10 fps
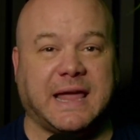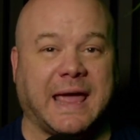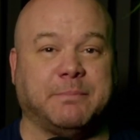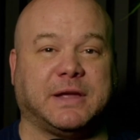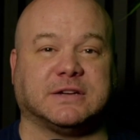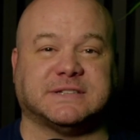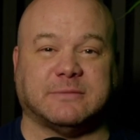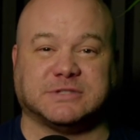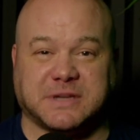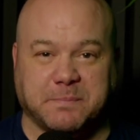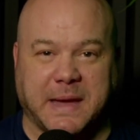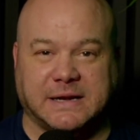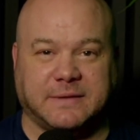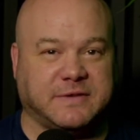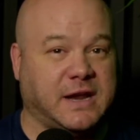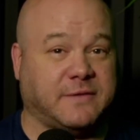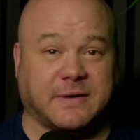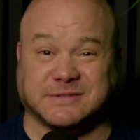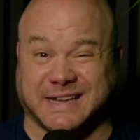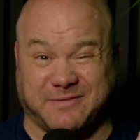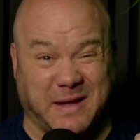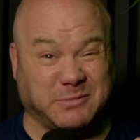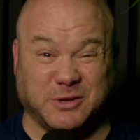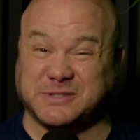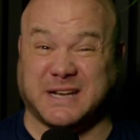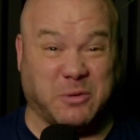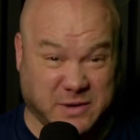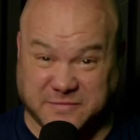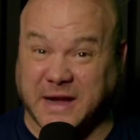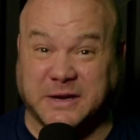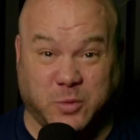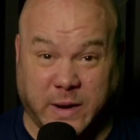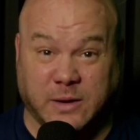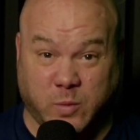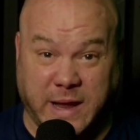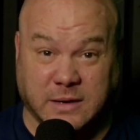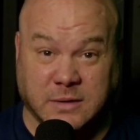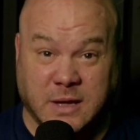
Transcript: and because I was competitive enough, I was like, if I'm losing, I want to find a way to win.